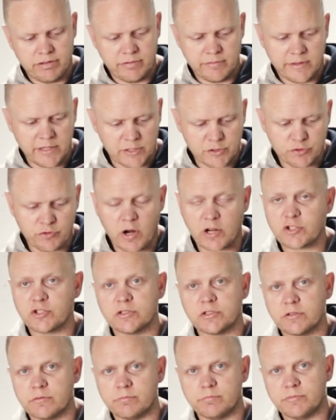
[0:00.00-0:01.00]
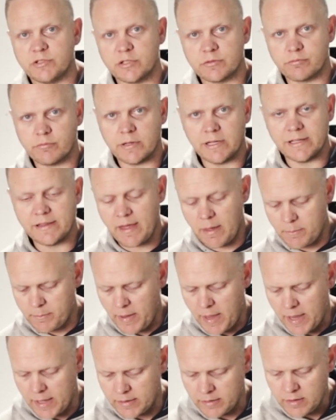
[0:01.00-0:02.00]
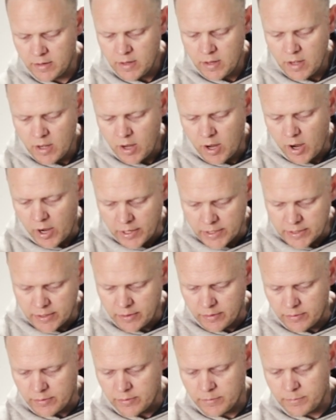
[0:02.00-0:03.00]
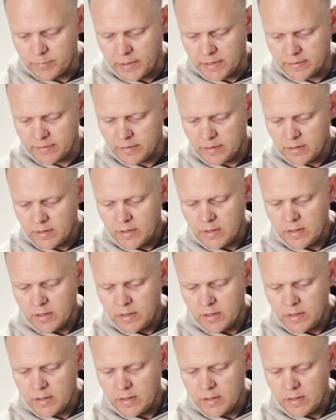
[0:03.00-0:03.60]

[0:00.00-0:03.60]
the instructions are just really that bad. I don't know, but